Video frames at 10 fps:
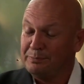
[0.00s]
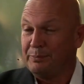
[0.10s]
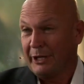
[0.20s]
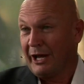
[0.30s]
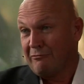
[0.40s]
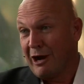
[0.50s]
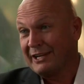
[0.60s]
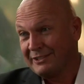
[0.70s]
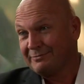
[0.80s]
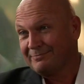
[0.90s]
But I
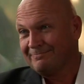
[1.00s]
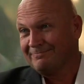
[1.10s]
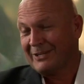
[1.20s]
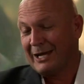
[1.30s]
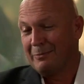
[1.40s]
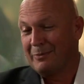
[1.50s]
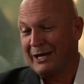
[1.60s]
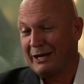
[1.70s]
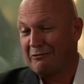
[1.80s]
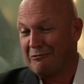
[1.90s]
write,
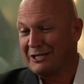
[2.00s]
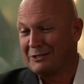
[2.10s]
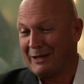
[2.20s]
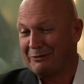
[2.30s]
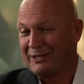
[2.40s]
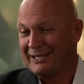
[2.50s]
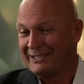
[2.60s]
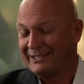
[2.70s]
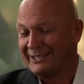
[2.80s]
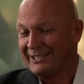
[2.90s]
and I write about
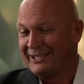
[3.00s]
theatre.